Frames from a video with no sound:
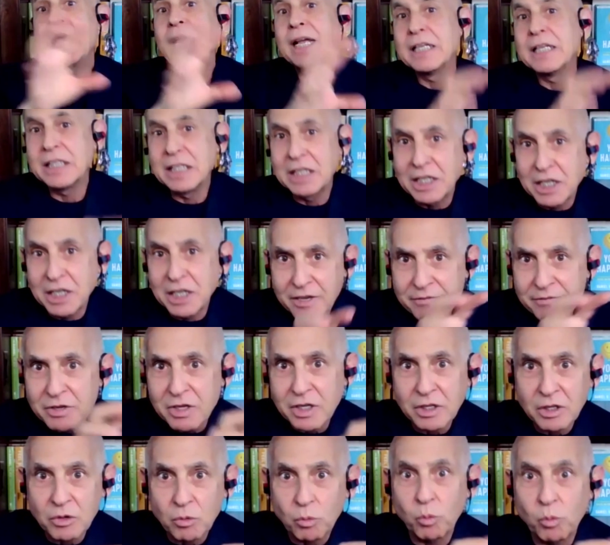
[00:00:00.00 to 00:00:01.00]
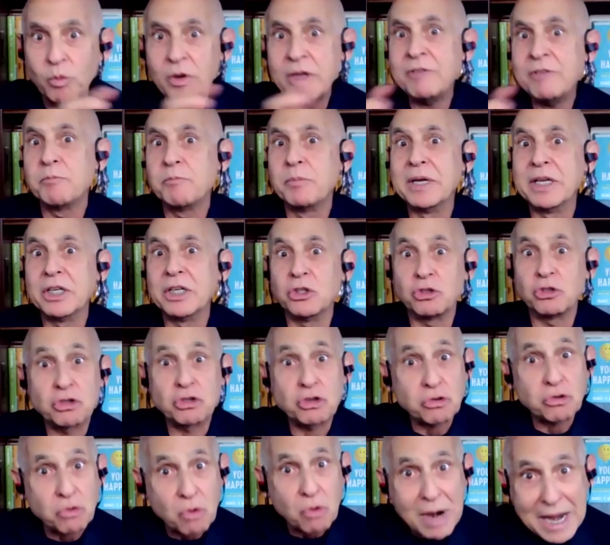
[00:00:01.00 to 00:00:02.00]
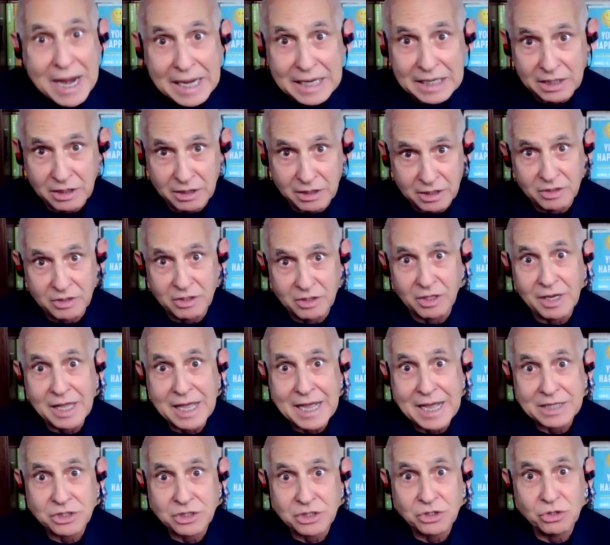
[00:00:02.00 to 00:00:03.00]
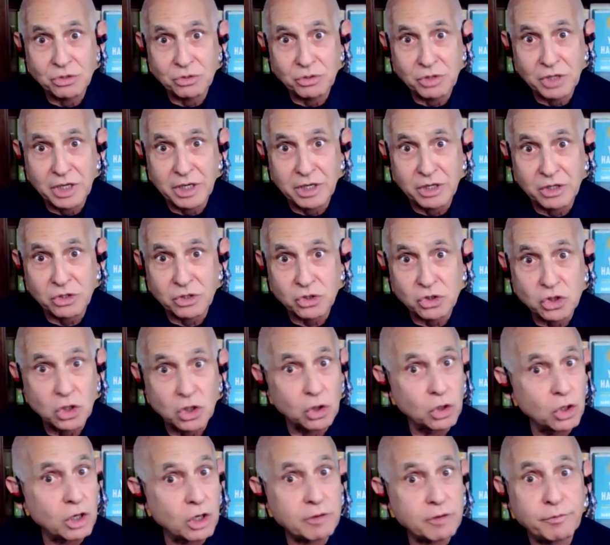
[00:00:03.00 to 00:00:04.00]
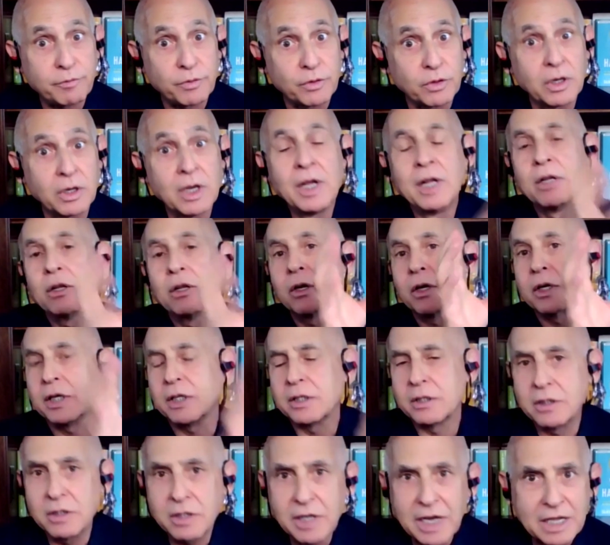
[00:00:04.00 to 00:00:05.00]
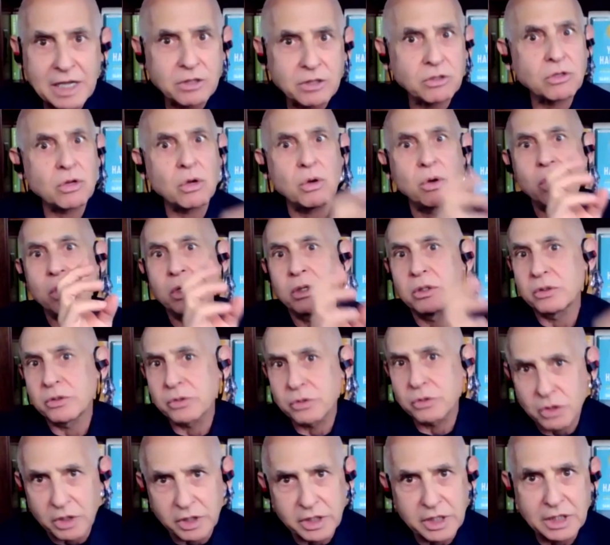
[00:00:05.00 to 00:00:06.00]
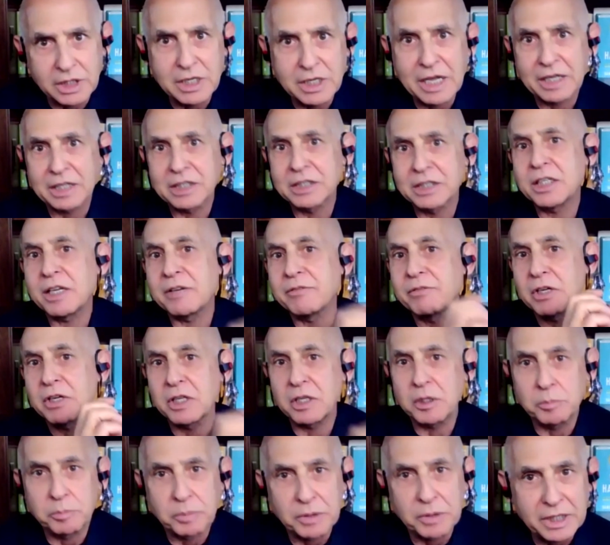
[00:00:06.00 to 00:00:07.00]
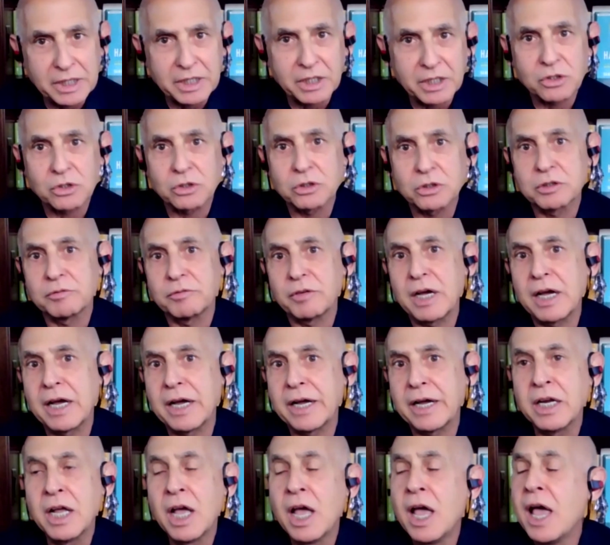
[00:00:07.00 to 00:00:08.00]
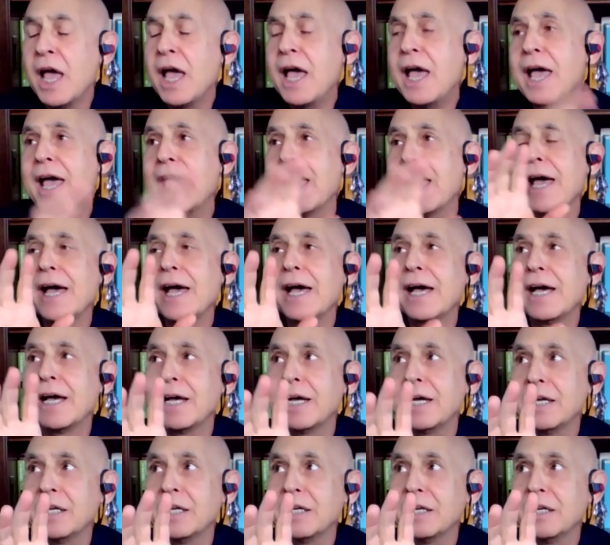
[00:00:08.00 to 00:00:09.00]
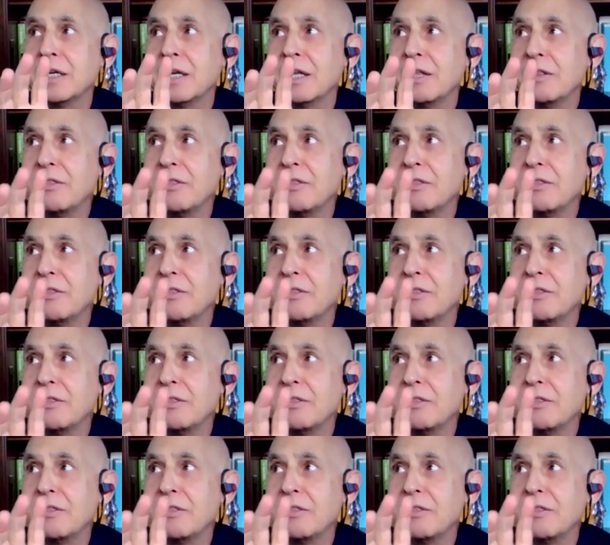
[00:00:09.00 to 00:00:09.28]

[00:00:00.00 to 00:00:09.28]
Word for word: And given we've been trained in the last two years to look for, look at death tolls, look at negativity, political divide, and